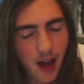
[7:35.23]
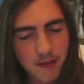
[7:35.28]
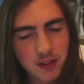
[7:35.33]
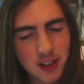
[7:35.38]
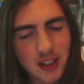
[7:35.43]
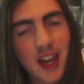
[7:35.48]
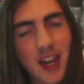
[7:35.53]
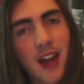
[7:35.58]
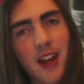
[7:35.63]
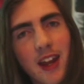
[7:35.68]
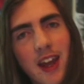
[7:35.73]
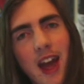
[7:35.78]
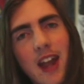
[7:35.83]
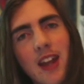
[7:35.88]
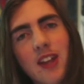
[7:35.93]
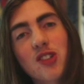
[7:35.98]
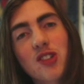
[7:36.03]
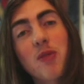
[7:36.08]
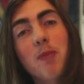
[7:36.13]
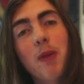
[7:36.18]
After Kelly
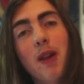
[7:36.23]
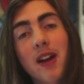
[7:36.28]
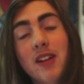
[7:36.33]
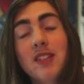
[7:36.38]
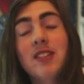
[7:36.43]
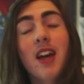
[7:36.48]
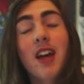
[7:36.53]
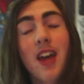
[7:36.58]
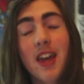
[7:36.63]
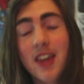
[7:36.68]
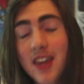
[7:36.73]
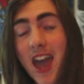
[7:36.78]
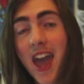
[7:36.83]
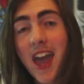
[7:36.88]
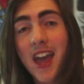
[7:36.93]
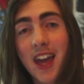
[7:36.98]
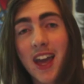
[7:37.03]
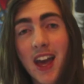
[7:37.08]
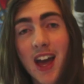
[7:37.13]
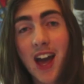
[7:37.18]
Ellis replies,
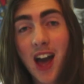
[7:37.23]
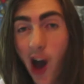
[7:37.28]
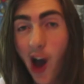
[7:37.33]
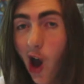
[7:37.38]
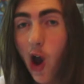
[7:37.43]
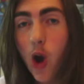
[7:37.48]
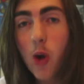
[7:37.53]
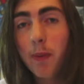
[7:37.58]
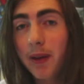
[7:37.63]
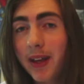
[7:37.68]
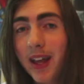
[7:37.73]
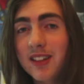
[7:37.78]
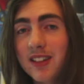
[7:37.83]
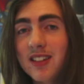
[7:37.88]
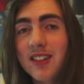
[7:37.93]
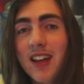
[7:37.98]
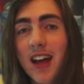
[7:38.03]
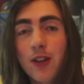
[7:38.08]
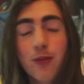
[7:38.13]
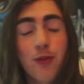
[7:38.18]
yay, I hope he gets
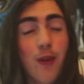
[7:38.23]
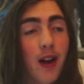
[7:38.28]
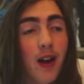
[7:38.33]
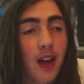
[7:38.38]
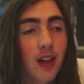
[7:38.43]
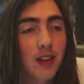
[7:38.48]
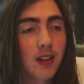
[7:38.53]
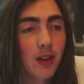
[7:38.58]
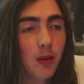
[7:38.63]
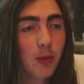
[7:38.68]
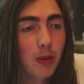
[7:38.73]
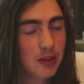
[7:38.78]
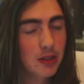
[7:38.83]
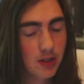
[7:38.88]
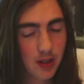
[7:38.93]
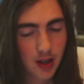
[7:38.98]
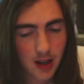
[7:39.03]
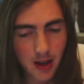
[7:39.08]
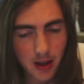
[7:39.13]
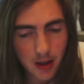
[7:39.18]
his ass fired. Which
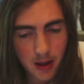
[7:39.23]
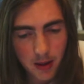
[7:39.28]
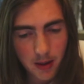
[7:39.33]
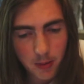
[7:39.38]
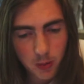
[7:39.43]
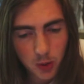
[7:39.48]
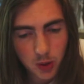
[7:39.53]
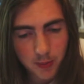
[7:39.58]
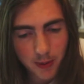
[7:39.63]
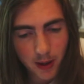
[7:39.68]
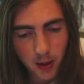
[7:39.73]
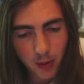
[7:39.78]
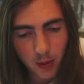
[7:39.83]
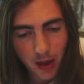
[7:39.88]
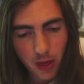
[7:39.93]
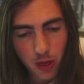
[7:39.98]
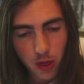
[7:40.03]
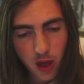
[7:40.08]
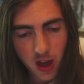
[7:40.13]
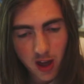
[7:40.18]
by the way,
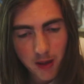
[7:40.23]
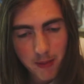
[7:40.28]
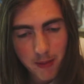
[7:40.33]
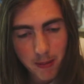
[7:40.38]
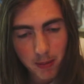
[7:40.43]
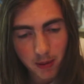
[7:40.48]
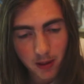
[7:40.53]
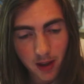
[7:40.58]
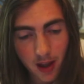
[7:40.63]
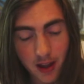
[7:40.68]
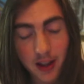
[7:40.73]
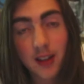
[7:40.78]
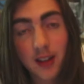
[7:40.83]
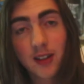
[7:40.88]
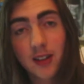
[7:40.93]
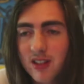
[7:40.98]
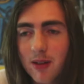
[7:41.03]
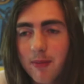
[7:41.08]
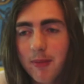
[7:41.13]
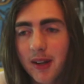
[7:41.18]
30 people liked.
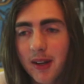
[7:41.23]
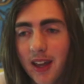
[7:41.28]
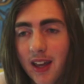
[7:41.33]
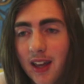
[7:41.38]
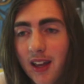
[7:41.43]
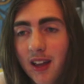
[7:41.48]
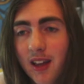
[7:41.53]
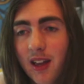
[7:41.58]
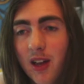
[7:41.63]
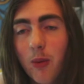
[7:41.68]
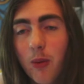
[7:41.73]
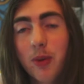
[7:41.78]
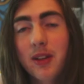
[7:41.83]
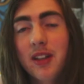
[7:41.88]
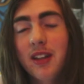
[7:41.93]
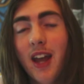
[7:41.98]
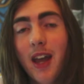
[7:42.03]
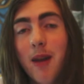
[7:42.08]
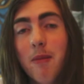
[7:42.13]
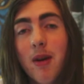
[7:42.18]
Somebody with
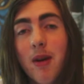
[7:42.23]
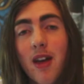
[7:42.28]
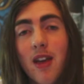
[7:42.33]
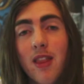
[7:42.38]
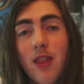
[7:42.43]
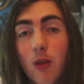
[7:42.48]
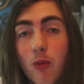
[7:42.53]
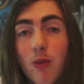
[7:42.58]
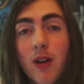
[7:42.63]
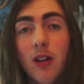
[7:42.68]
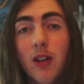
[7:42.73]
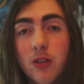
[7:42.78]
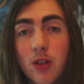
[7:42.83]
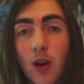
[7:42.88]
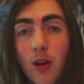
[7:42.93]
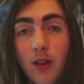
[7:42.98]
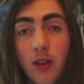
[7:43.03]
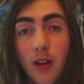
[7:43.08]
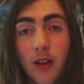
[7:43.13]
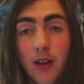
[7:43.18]
the name The Real
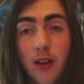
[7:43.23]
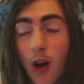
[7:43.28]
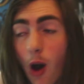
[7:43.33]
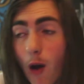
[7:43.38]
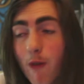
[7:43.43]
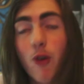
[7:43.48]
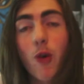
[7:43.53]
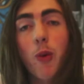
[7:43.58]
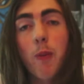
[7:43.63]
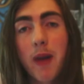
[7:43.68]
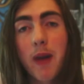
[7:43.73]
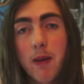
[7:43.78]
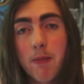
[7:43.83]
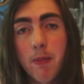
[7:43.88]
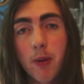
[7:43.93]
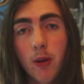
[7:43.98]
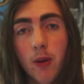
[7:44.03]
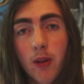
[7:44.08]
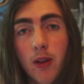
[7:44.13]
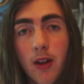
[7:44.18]
Dolan, of all
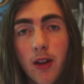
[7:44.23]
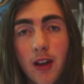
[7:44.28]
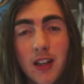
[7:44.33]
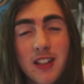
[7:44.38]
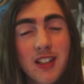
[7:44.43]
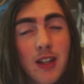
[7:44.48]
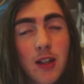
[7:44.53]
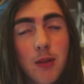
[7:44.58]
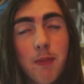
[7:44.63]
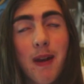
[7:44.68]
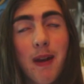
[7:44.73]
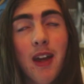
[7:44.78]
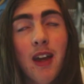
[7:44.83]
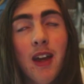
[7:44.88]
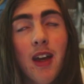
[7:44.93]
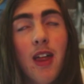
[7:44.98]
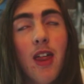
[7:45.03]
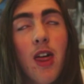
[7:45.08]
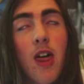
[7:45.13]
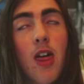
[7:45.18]
people, seemed to be
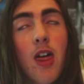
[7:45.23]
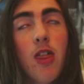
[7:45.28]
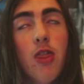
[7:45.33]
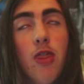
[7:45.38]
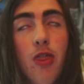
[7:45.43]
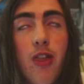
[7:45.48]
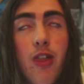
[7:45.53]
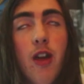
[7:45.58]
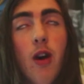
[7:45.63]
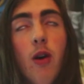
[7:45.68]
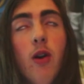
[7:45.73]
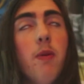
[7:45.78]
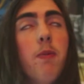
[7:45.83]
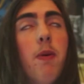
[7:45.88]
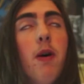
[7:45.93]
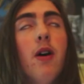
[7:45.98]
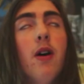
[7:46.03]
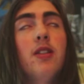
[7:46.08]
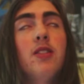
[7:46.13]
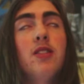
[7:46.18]
the only
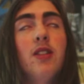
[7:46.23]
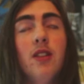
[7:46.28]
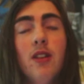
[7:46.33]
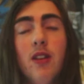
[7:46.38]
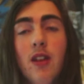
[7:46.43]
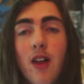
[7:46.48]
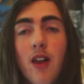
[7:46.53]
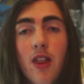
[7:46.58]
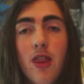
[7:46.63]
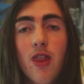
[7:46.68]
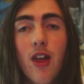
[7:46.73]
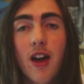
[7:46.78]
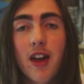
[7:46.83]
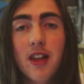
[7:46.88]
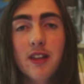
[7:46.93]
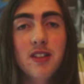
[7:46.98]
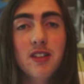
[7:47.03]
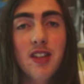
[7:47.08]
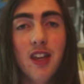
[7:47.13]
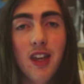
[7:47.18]
person that I
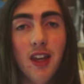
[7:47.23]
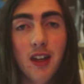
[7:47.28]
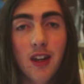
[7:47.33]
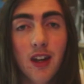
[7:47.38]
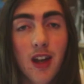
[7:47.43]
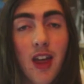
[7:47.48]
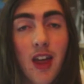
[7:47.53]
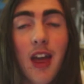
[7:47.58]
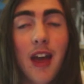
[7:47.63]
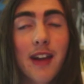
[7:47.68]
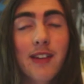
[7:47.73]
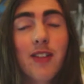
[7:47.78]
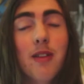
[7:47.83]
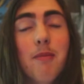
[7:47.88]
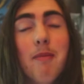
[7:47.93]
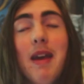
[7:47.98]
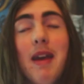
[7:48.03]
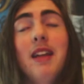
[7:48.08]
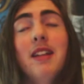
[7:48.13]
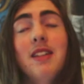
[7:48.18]
had seen actually
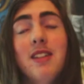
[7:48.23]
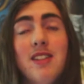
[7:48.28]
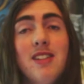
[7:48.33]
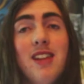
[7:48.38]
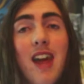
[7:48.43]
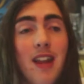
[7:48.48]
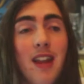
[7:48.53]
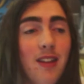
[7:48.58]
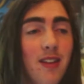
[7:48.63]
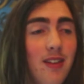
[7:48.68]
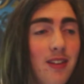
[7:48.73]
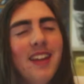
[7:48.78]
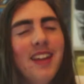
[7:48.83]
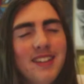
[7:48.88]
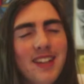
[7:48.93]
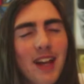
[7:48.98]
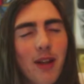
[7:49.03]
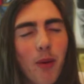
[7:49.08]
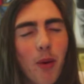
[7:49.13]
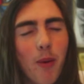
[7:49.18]
making sense. He
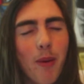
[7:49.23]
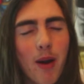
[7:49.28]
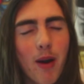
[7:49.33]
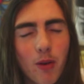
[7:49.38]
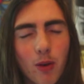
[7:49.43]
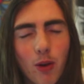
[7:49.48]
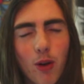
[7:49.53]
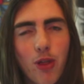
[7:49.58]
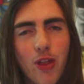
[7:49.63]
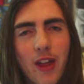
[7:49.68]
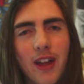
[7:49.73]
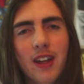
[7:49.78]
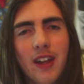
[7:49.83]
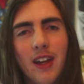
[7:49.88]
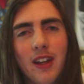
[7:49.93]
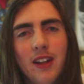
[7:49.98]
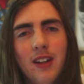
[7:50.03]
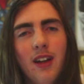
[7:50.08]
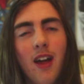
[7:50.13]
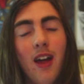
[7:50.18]
said what we were all
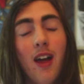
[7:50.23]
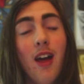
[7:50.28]
thinking.